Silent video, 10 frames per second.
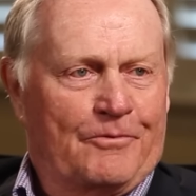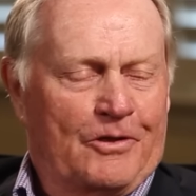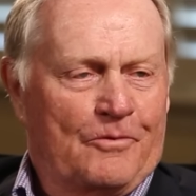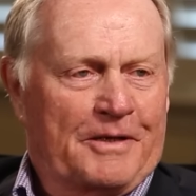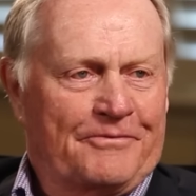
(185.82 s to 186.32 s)

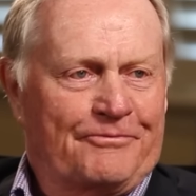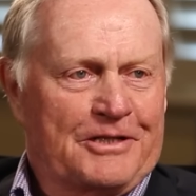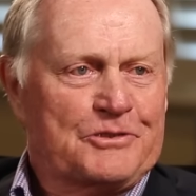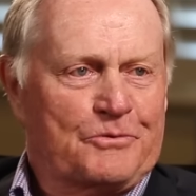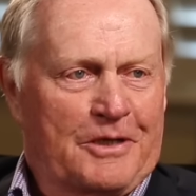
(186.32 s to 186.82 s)
all my
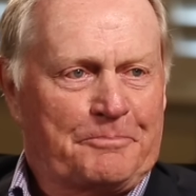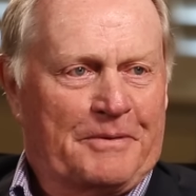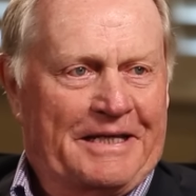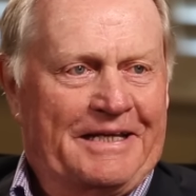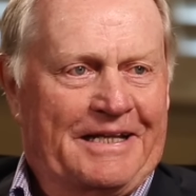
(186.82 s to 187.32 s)
friends were out
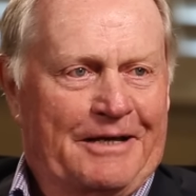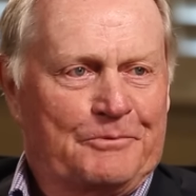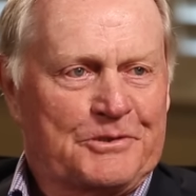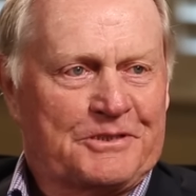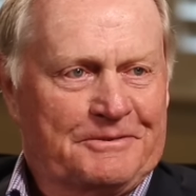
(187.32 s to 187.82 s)
playing, I
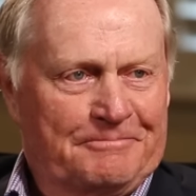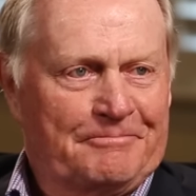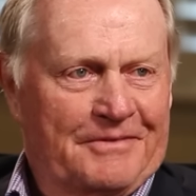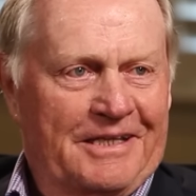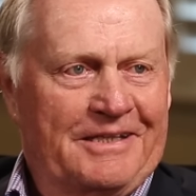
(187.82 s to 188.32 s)
was
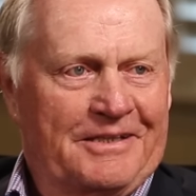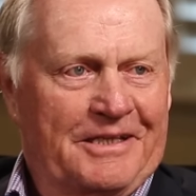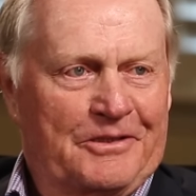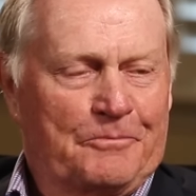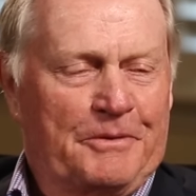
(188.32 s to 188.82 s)
in there